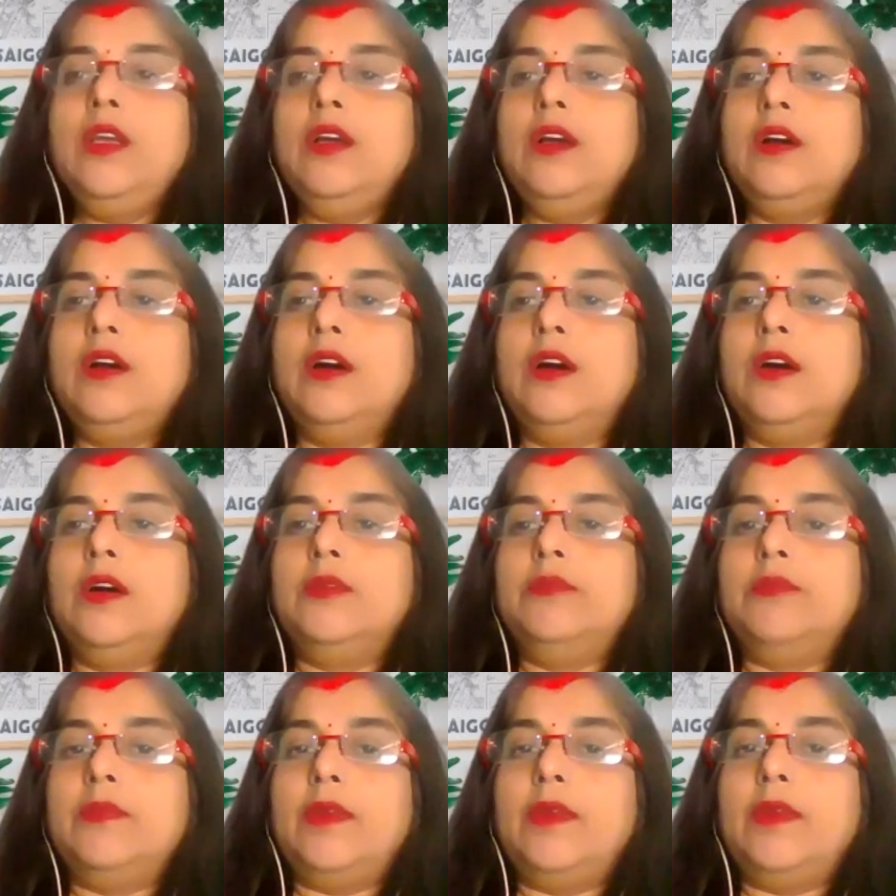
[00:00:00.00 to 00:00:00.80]

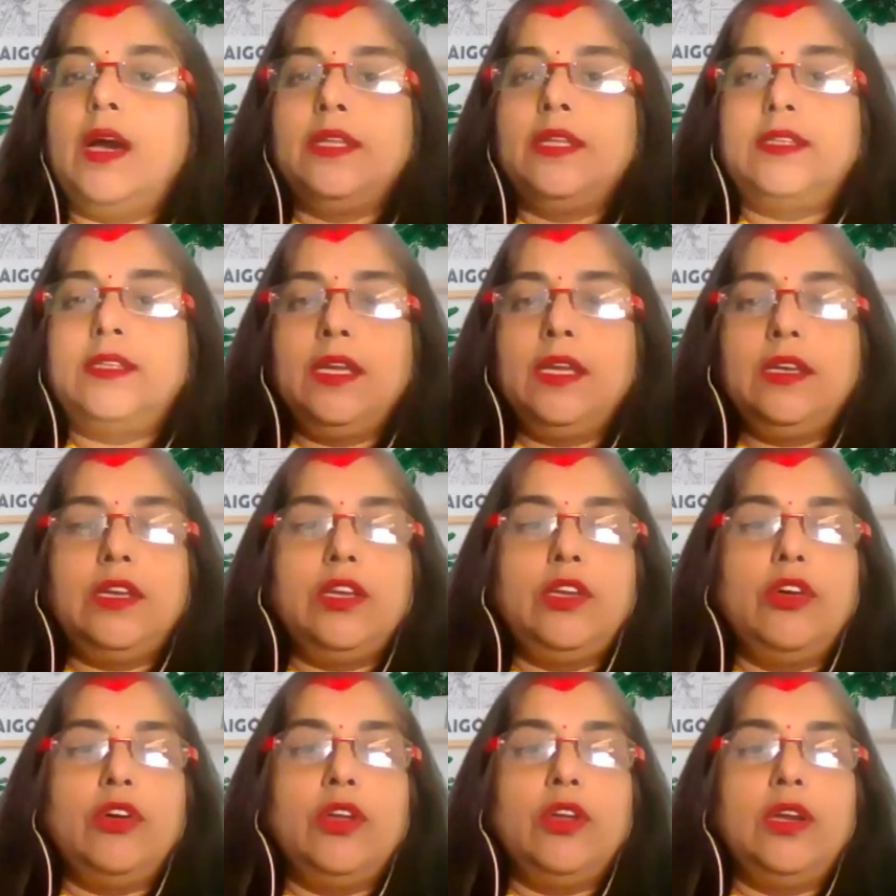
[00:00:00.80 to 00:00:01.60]
I think
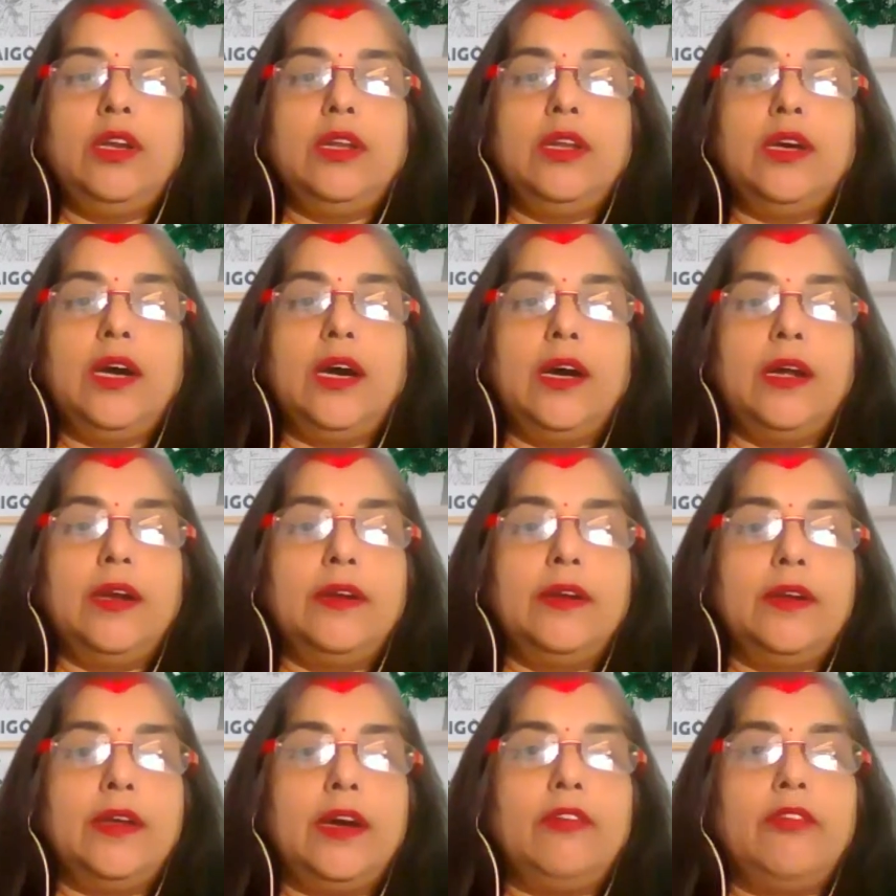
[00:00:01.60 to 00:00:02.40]
you all
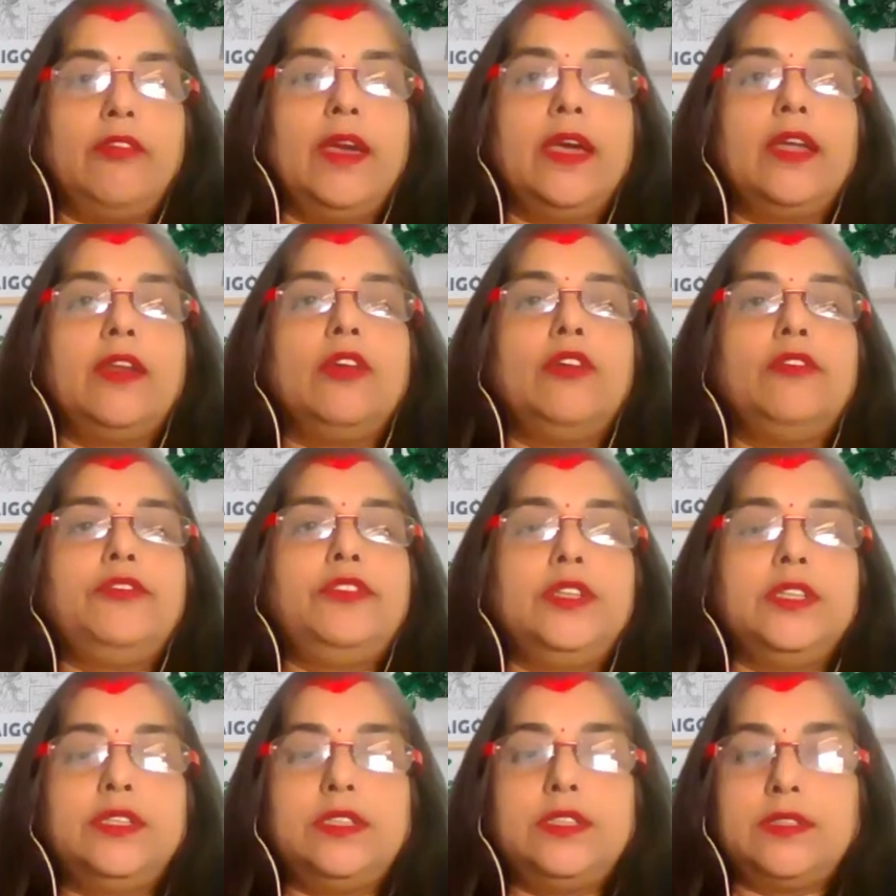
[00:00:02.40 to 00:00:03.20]
are aware of
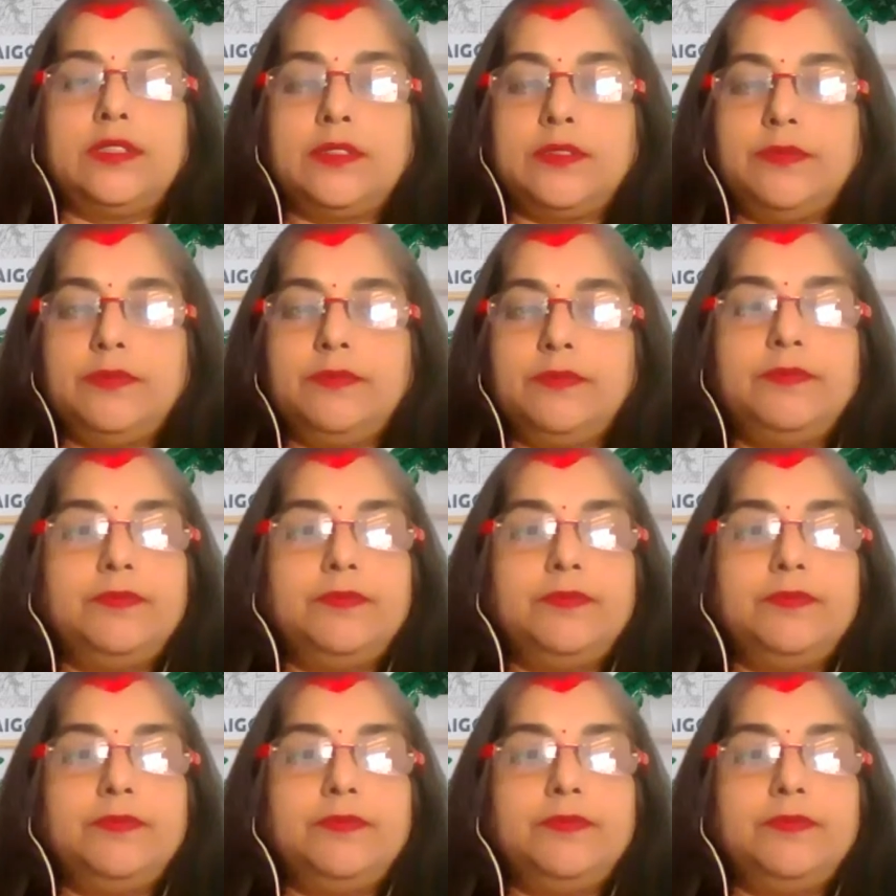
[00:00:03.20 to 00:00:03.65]
this